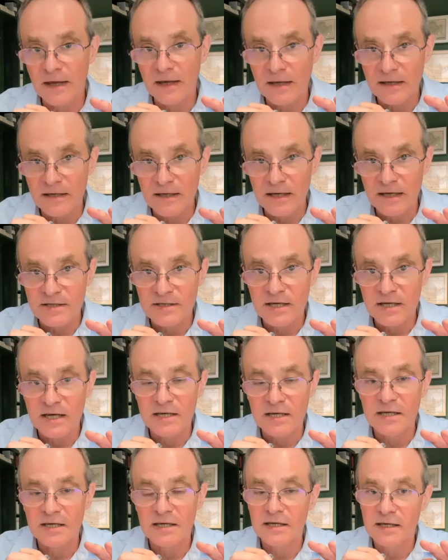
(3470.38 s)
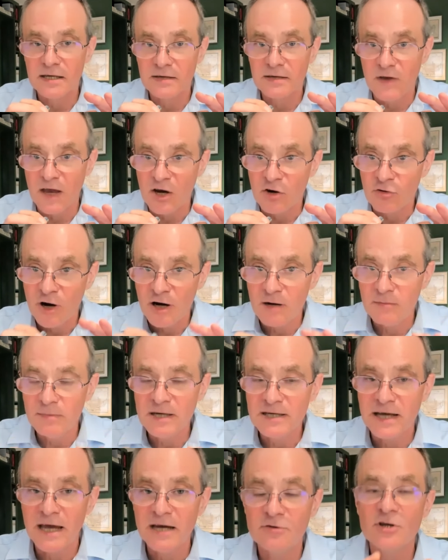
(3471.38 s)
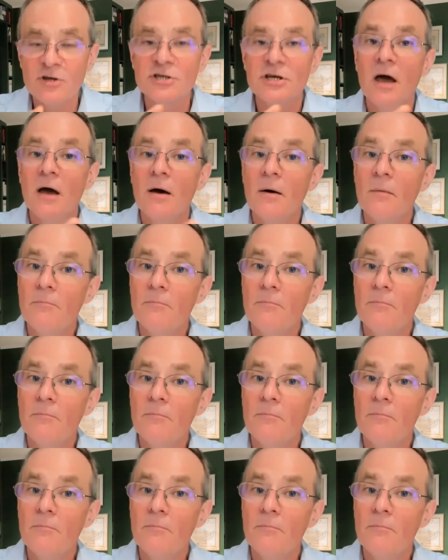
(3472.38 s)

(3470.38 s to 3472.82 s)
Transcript: is, it incredibly dangerous,